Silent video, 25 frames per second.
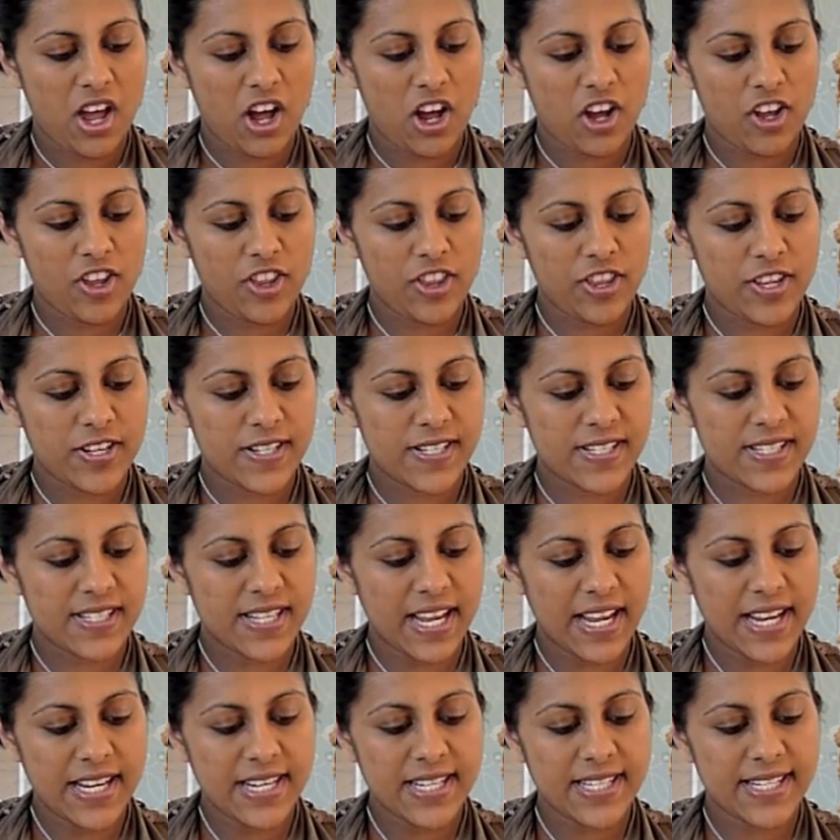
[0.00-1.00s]
On the
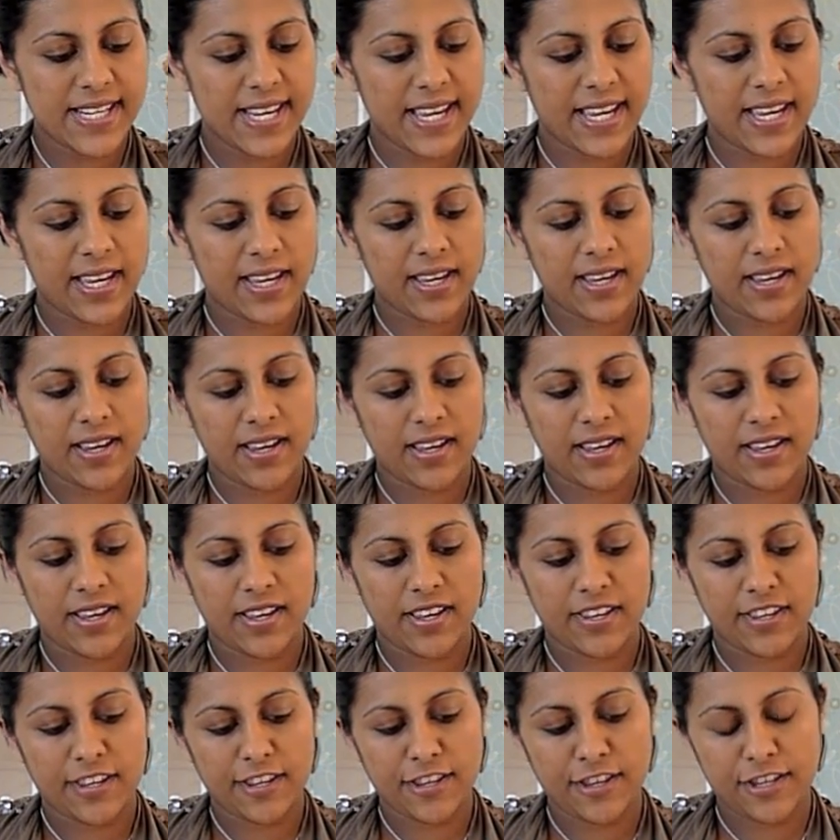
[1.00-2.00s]
Sunday,
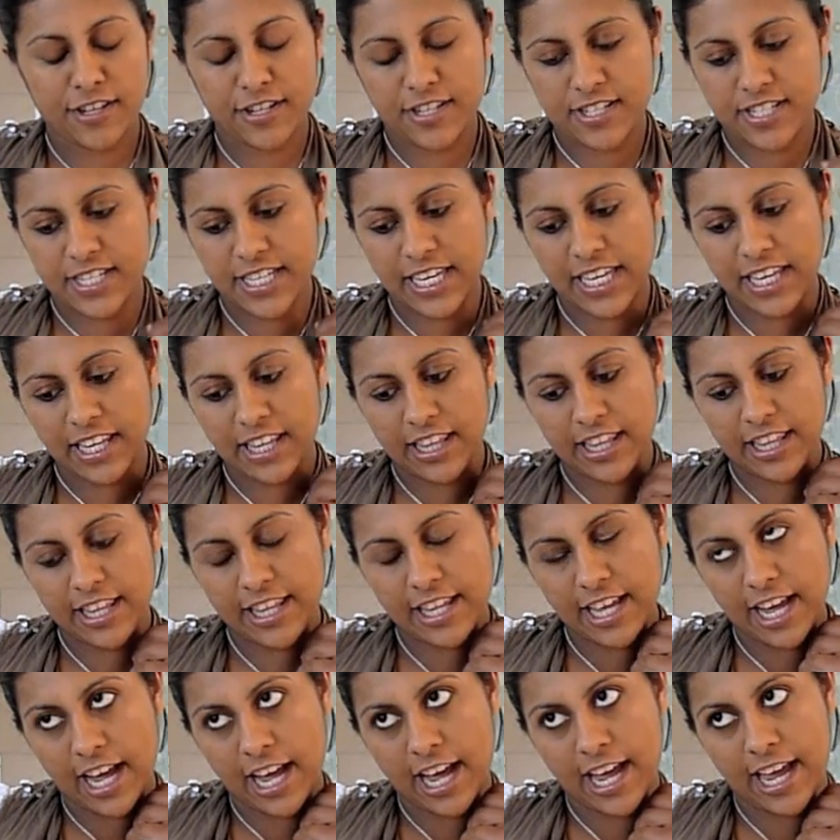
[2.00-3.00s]
the 13th,
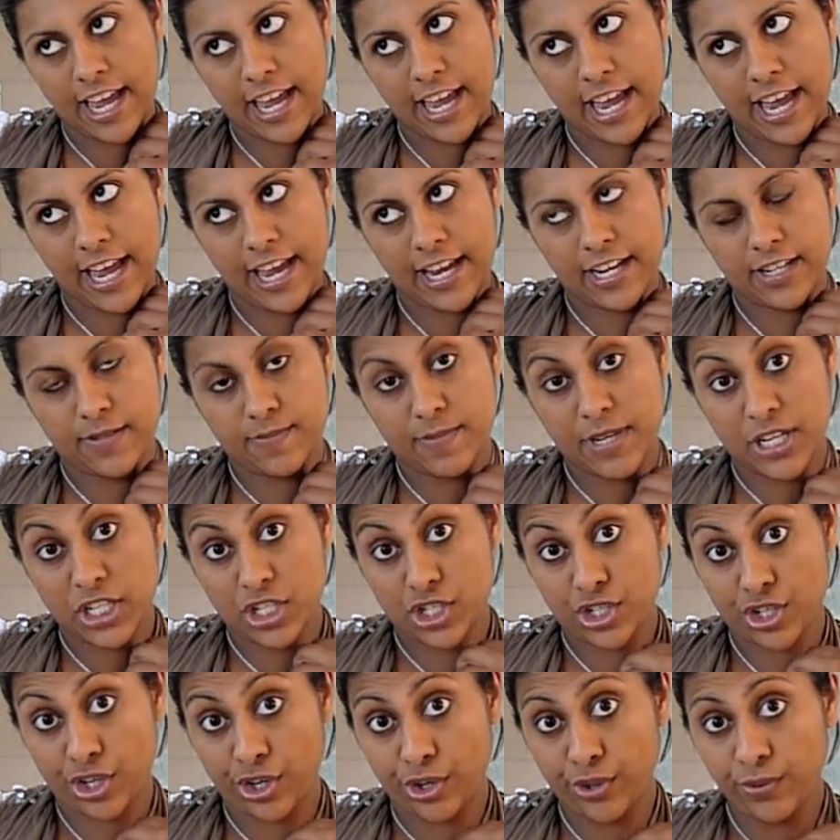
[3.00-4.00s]
I had my
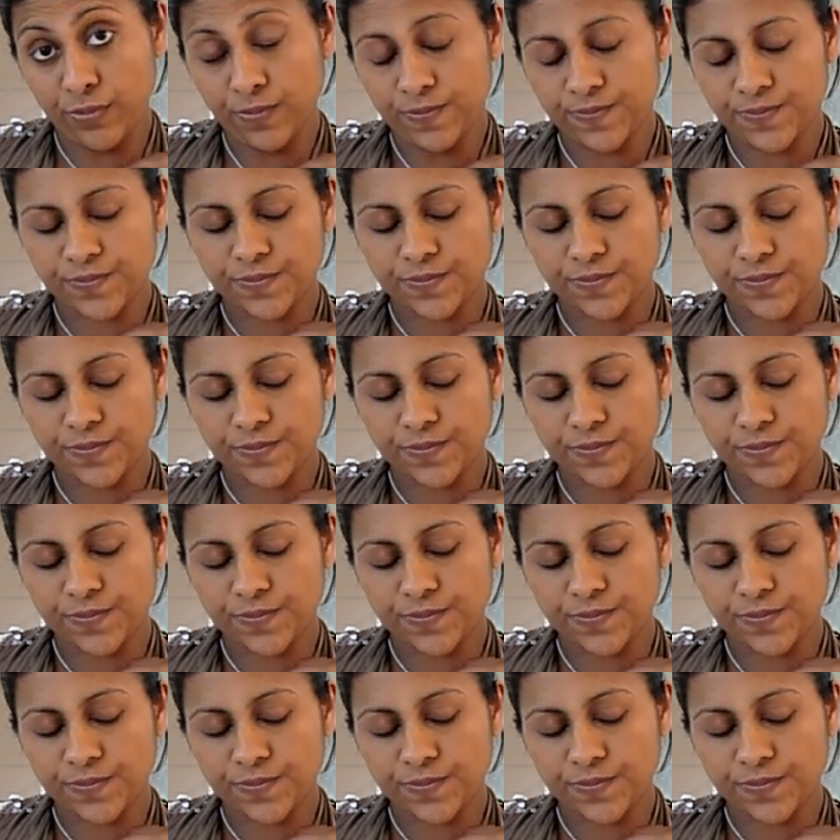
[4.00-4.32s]
show,